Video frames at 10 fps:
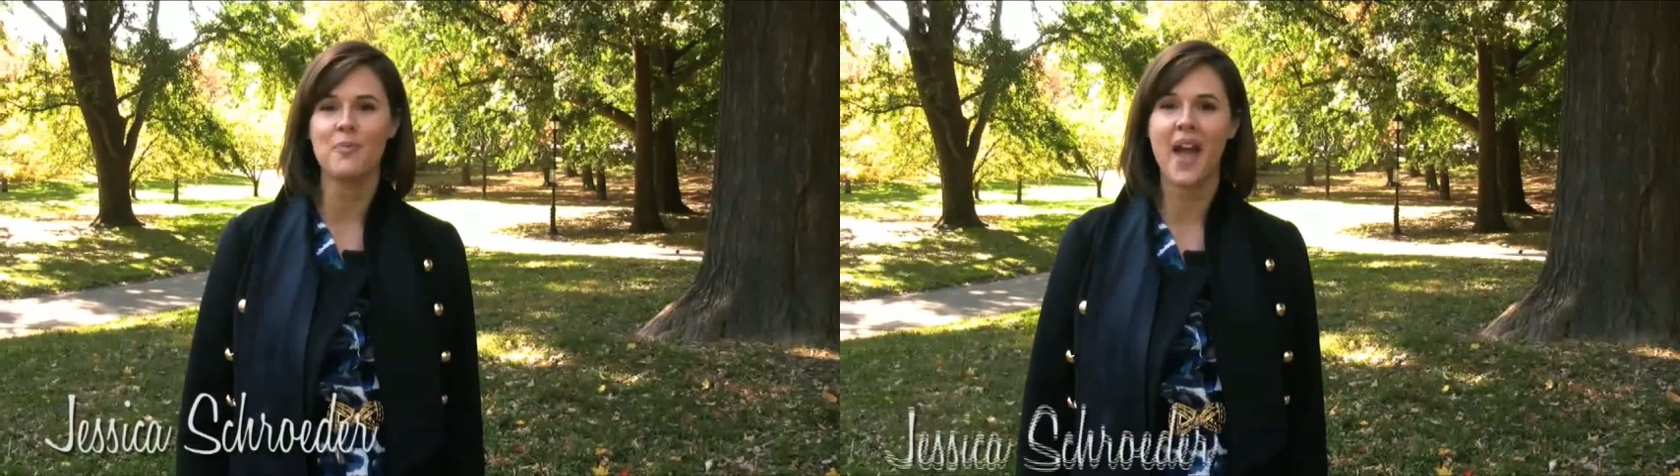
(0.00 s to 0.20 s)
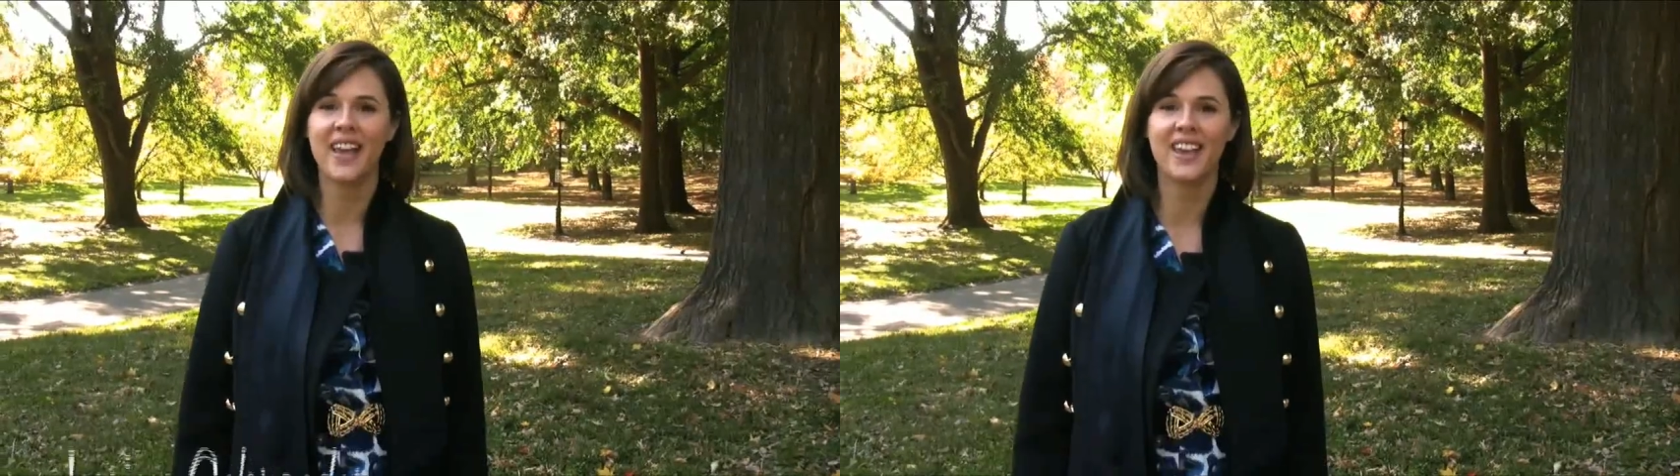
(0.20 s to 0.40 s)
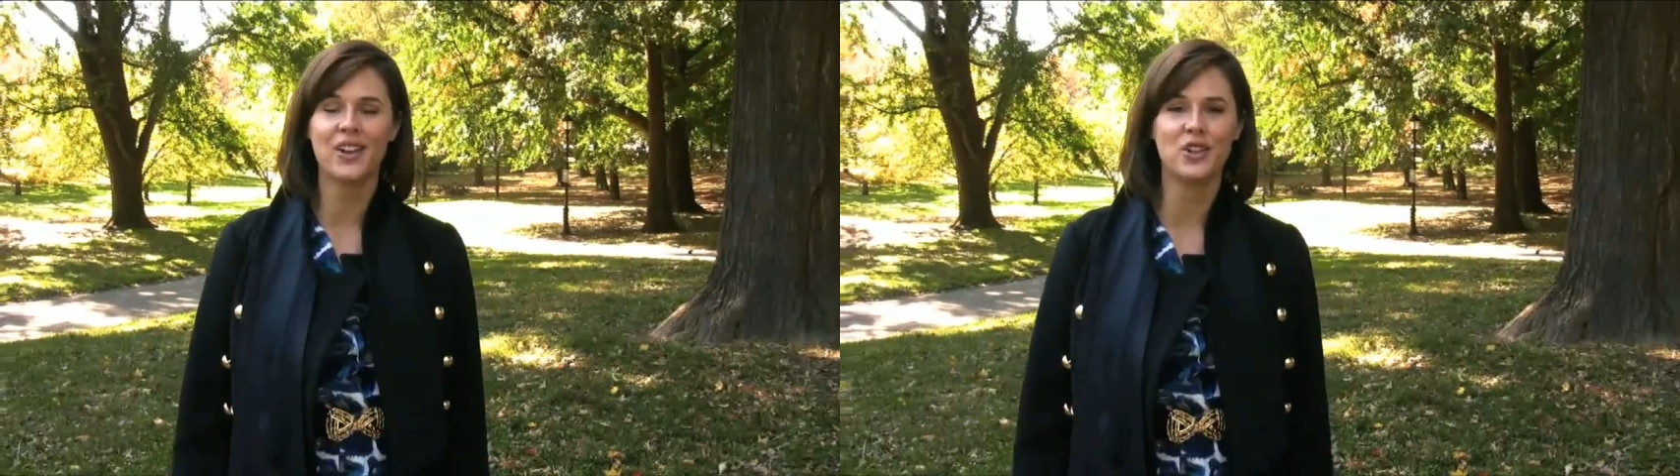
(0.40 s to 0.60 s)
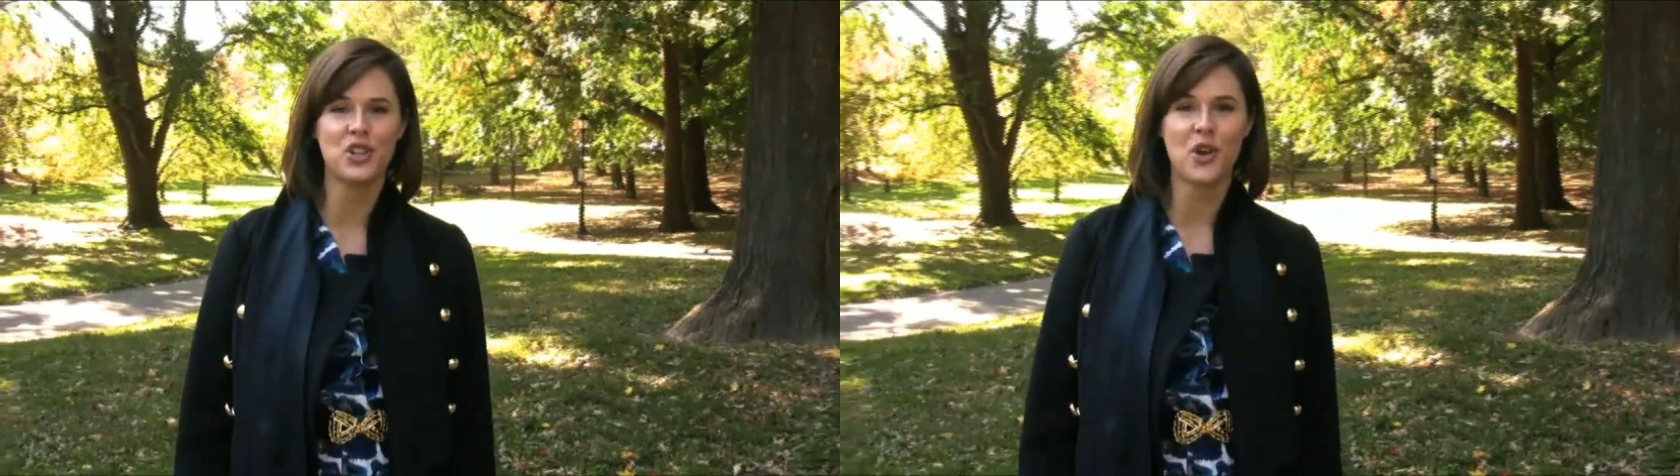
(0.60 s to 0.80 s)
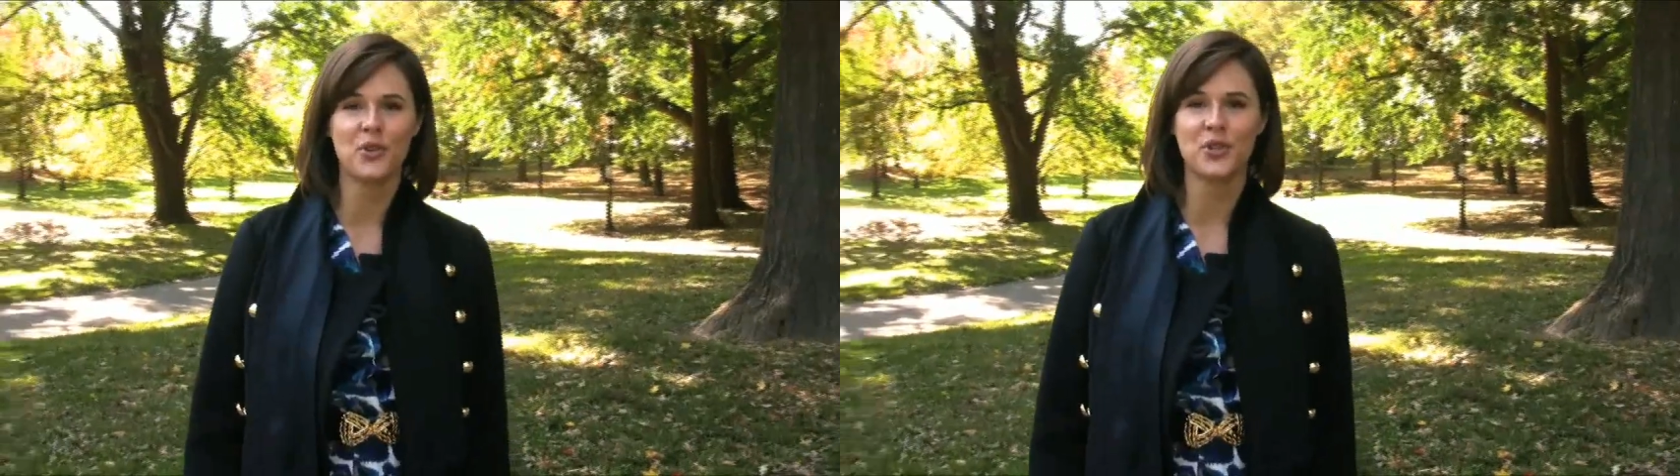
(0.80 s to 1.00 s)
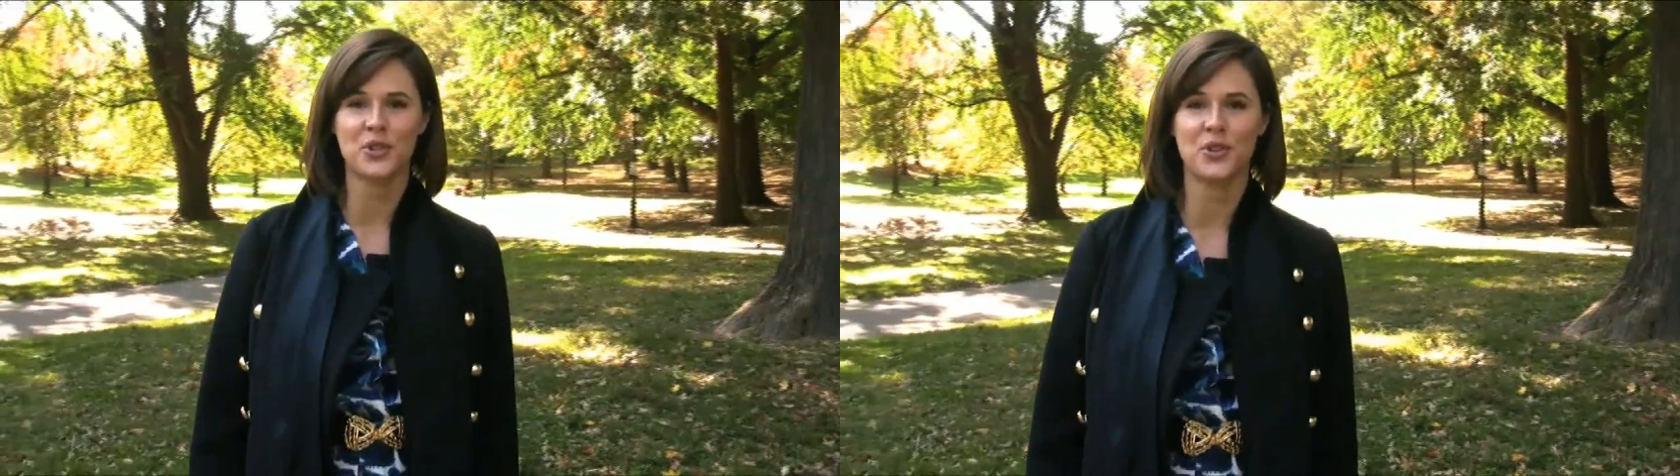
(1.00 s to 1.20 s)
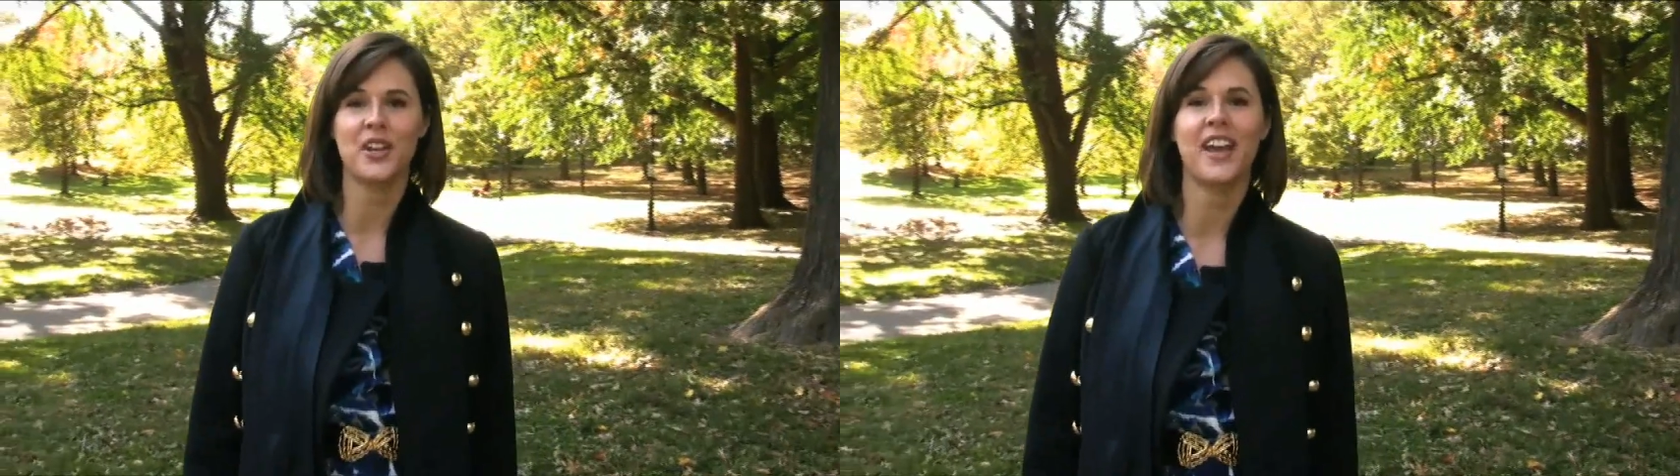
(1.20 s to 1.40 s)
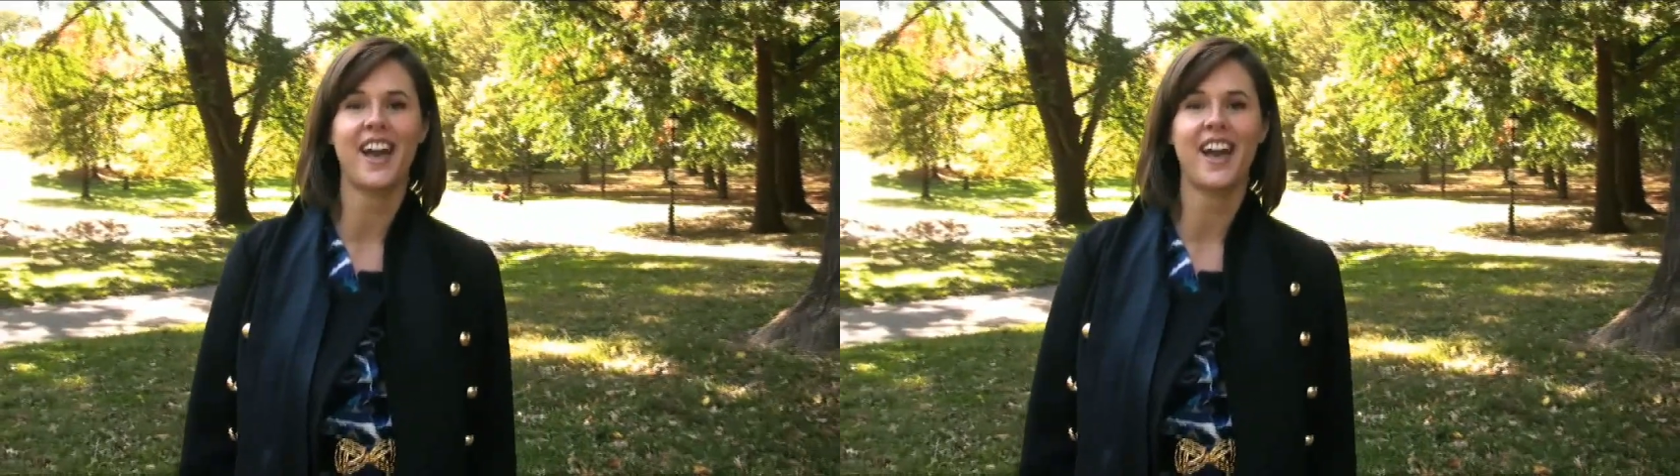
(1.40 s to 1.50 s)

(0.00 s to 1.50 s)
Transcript: Peggy or Joan or Trudy,